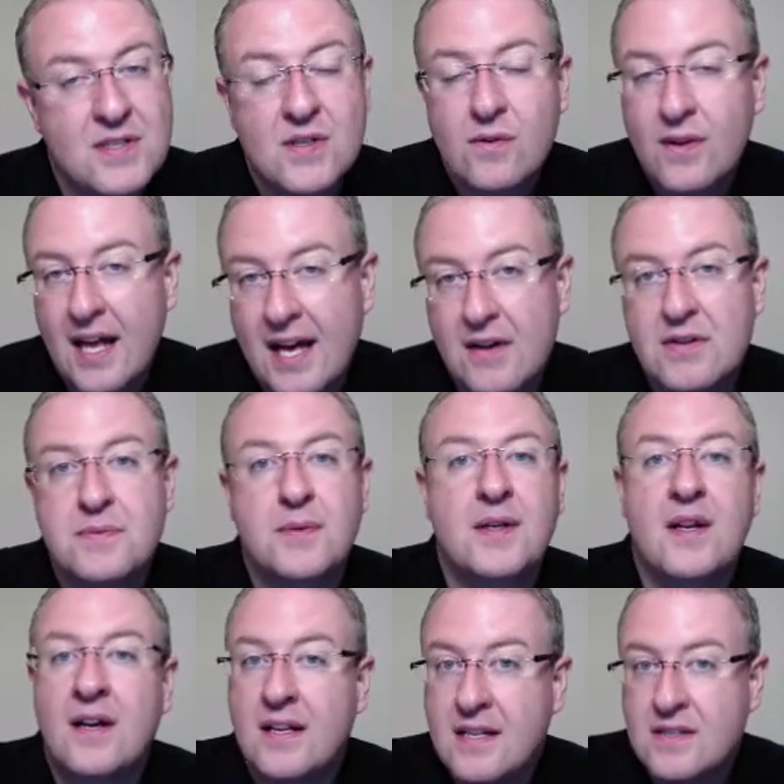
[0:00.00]
to the house, but
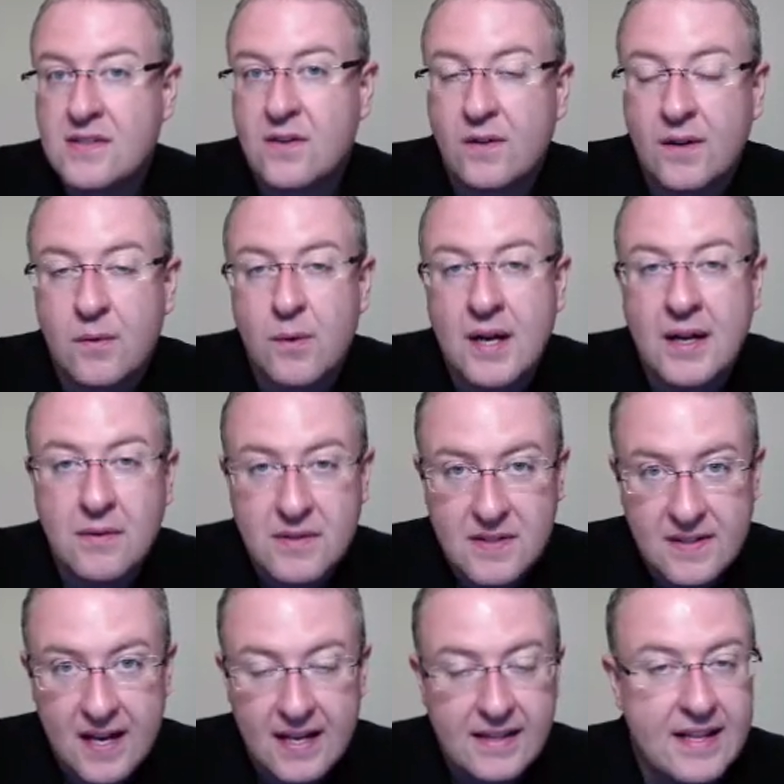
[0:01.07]
not necessarily right
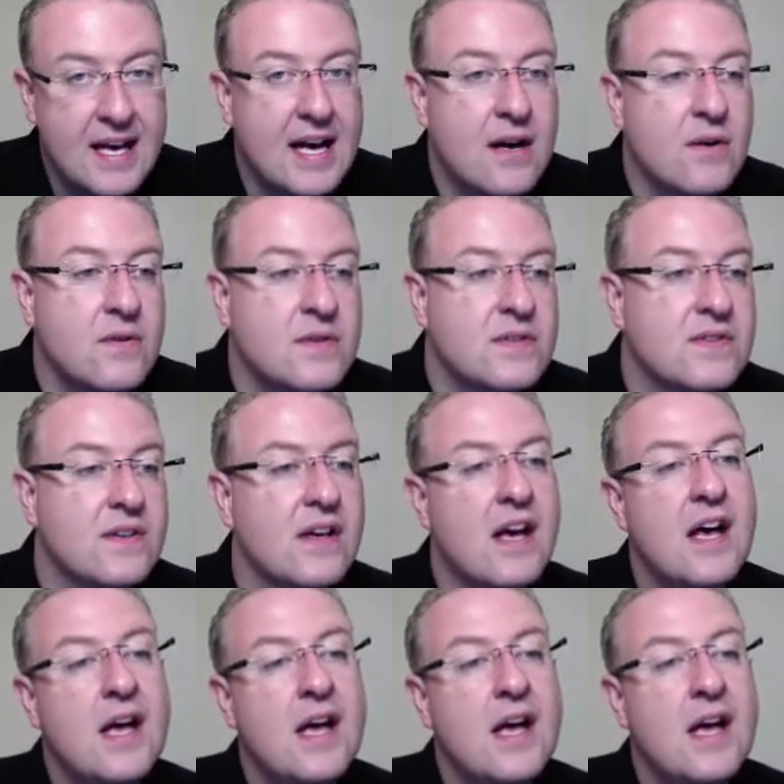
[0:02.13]
outside the house.